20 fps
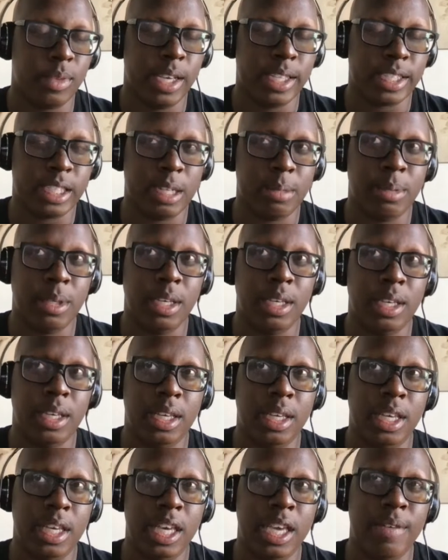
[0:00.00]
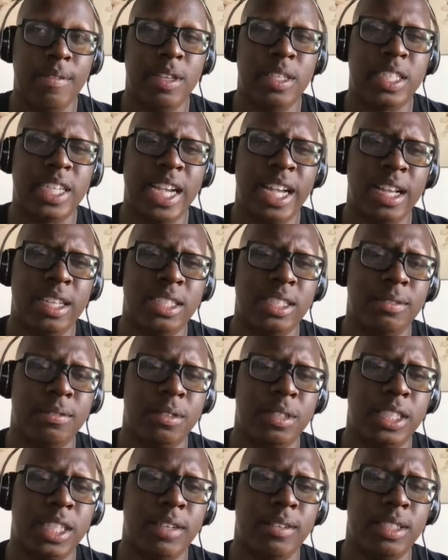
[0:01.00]
it's going to be even challenging
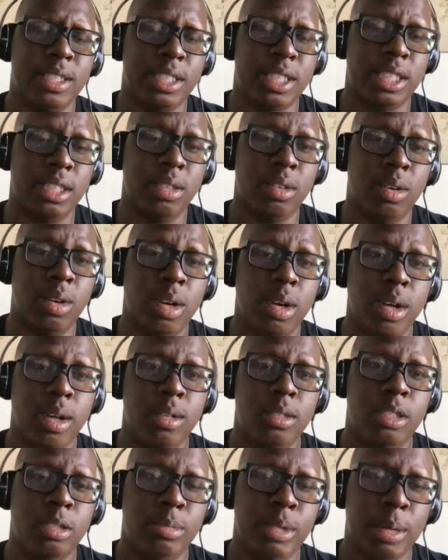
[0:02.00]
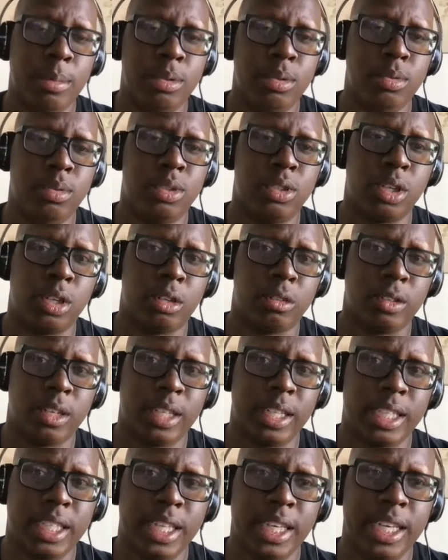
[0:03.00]
for Darren Till to be able to circle
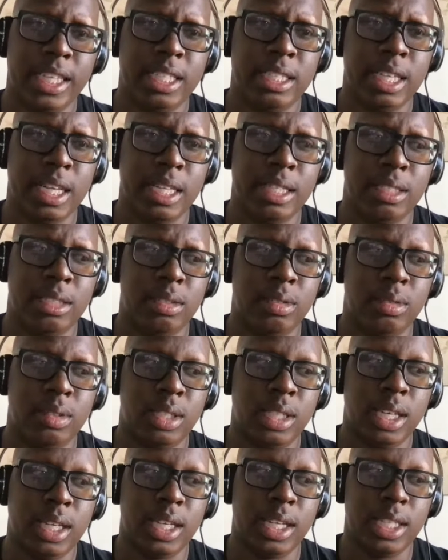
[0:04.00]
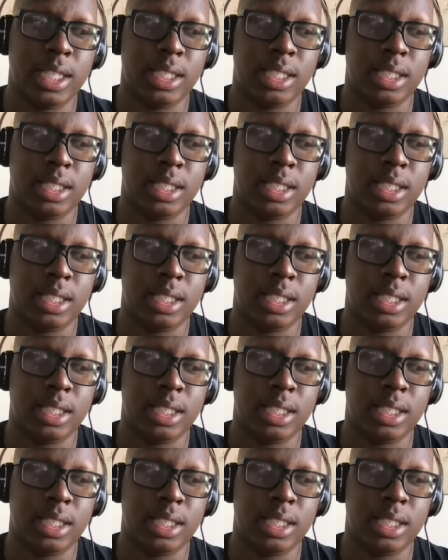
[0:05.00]
around the cage and to get